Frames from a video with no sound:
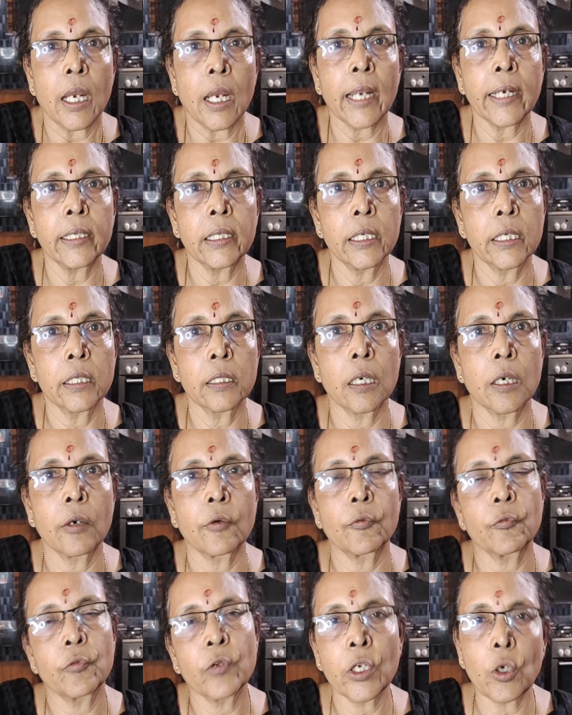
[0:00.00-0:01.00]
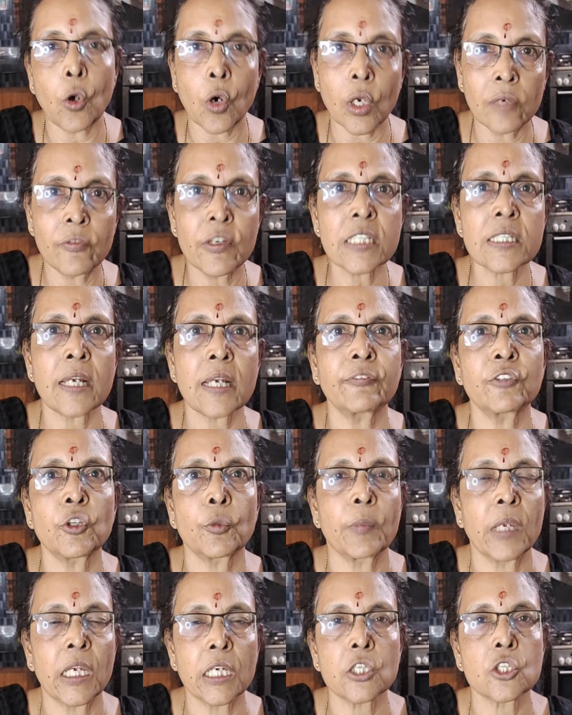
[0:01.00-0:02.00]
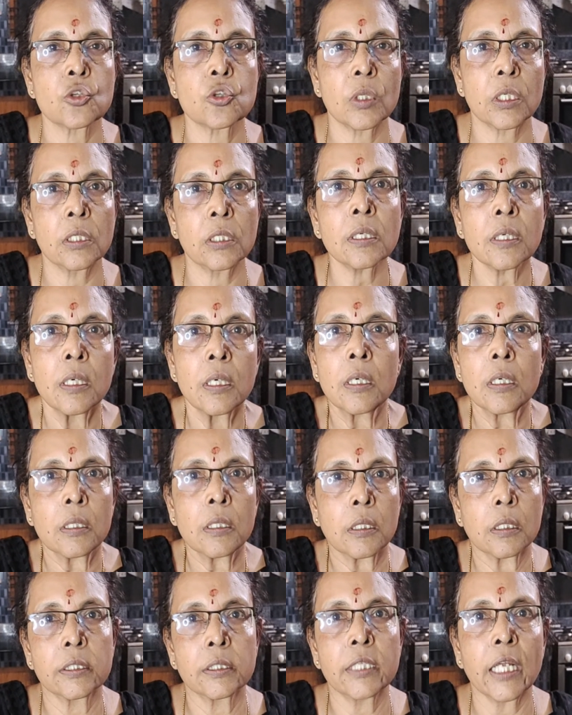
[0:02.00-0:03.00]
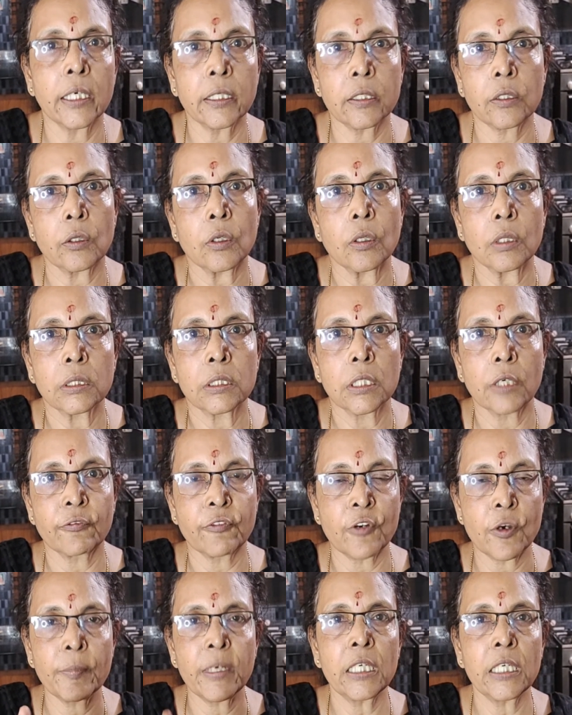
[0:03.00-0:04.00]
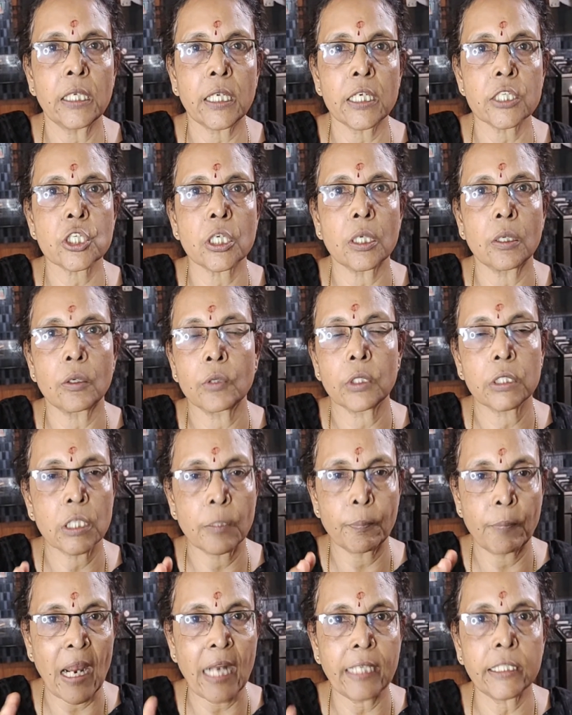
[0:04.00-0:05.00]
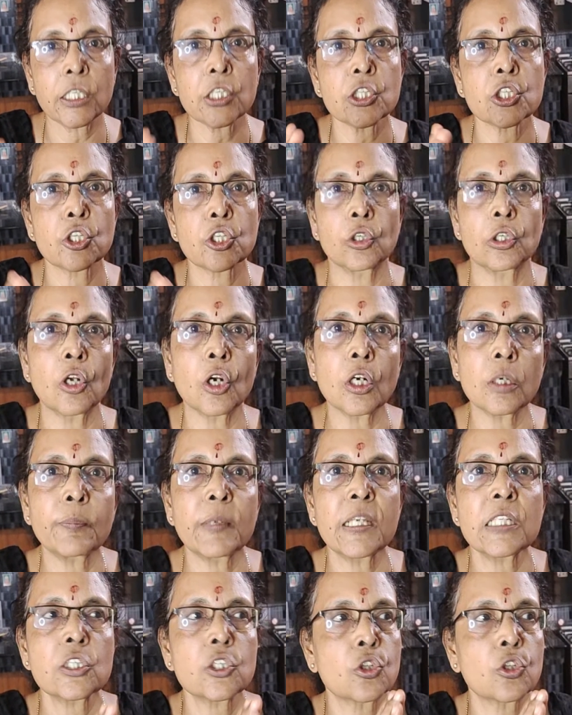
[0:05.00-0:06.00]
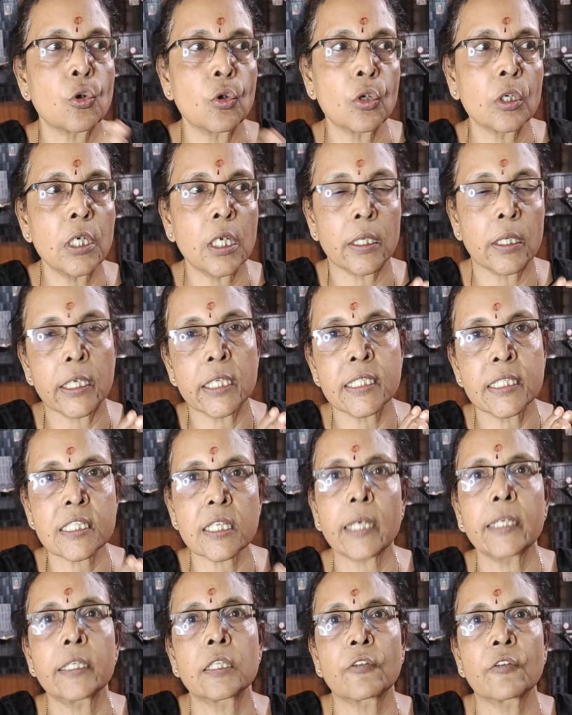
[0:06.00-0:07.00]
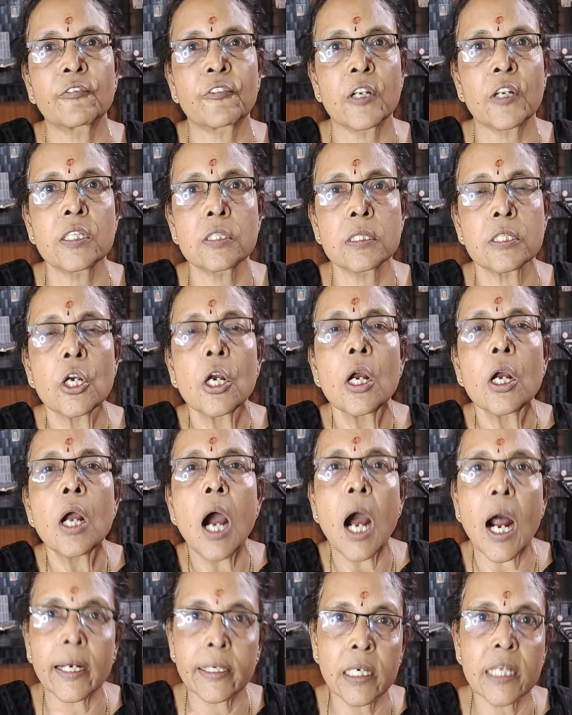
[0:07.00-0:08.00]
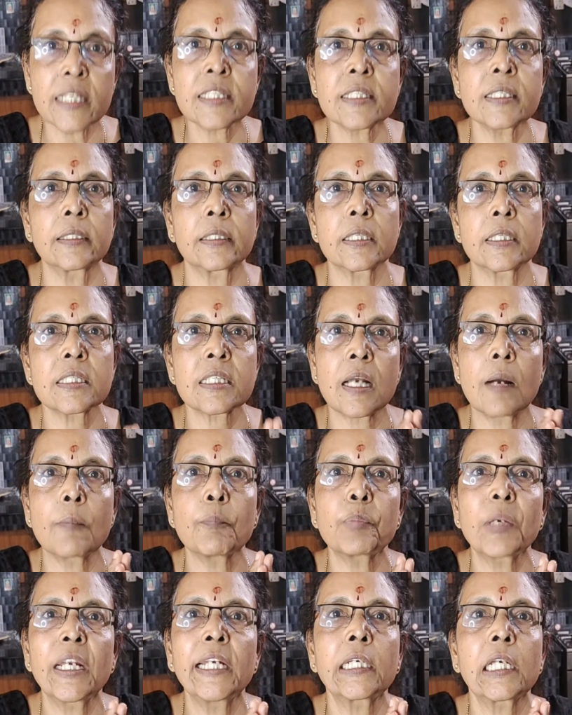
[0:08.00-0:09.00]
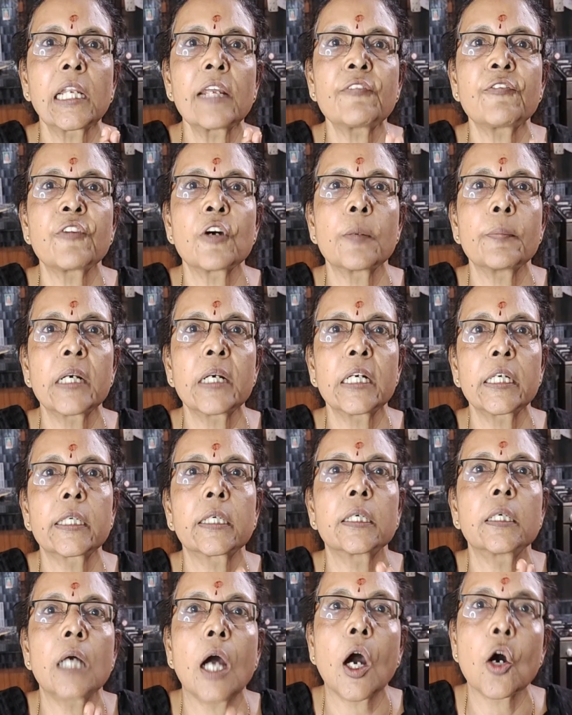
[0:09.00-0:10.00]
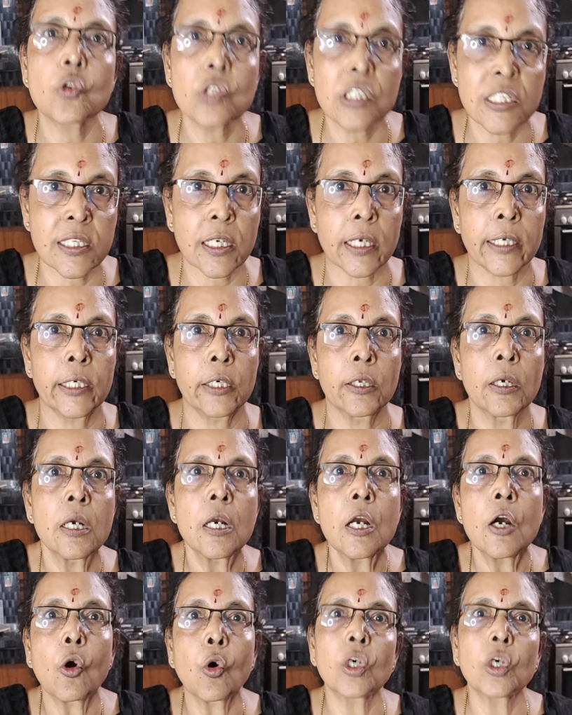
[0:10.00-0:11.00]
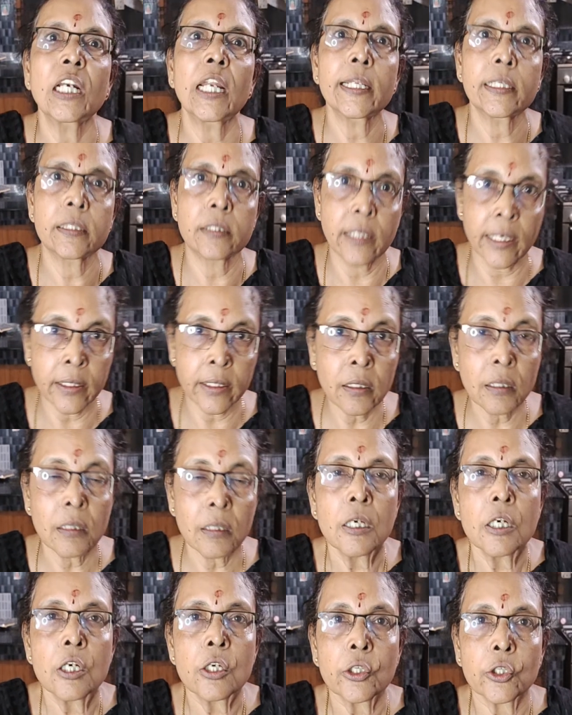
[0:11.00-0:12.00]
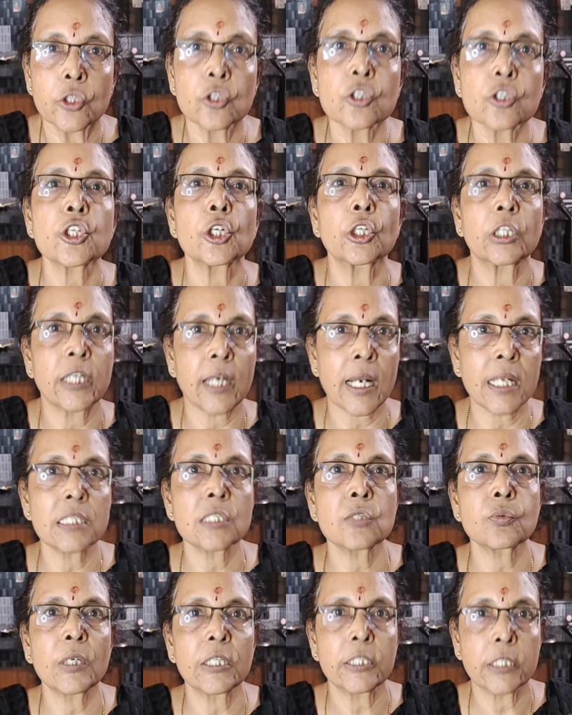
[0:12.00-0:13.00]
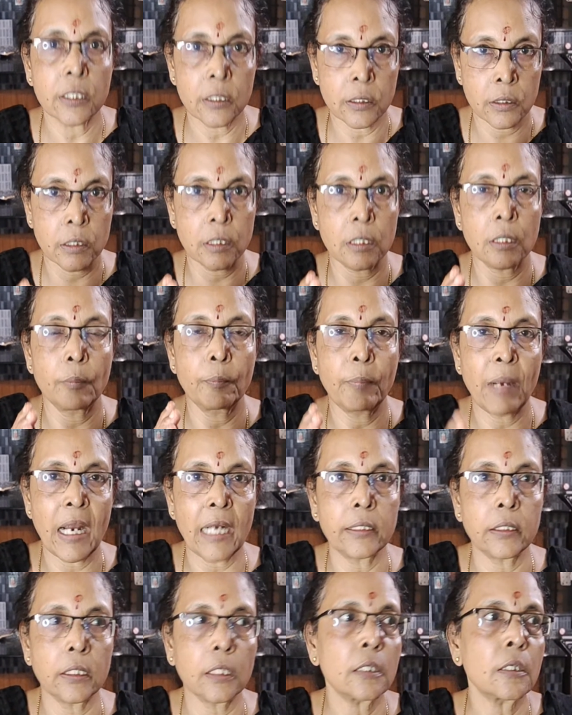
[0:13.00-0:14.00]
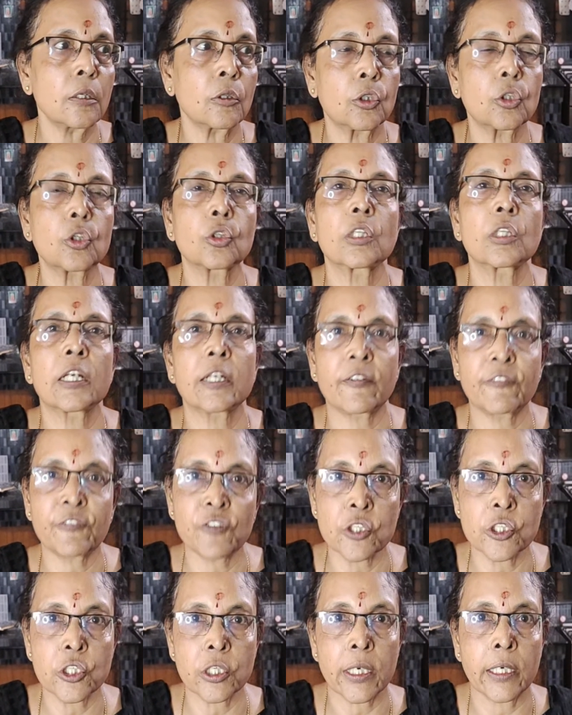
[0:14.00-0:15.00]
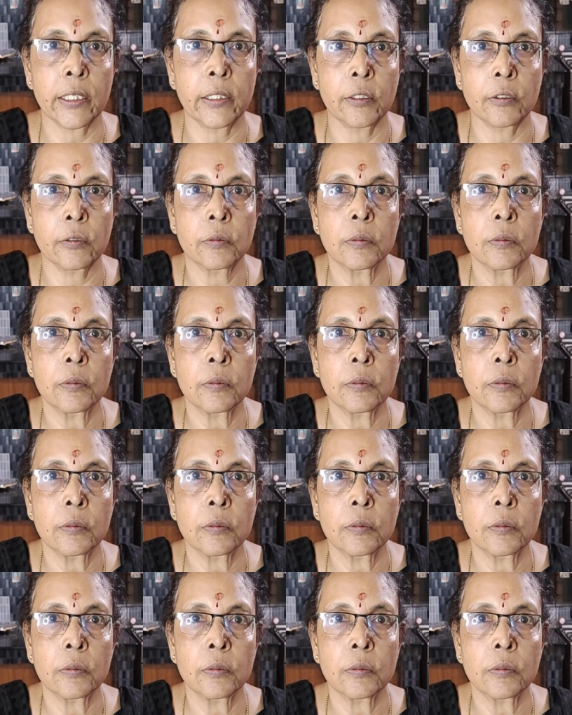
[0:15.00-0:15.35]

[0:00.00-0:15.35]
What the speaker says: And we always have to make sure that the fermentation, the batter should not be stored inside the fridge unless it is completely fermented outside. Only then you should transfer the batter to the refrigerator.